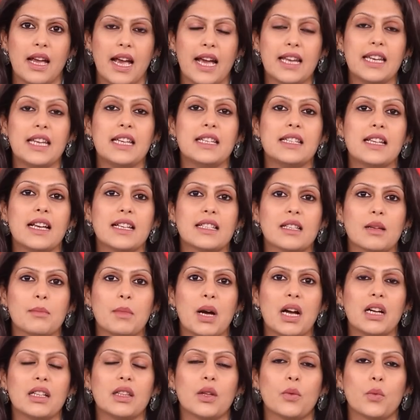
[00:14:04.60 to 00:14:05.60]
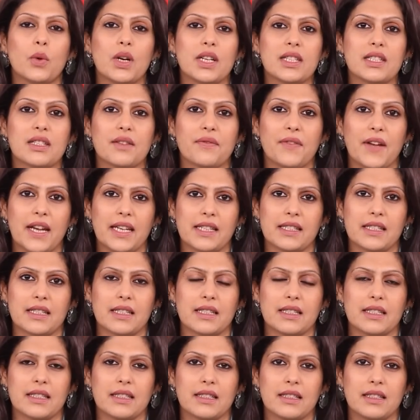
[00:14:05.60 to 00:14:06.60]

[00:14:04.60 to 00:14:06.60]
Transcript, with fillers: and India is among the worst affected.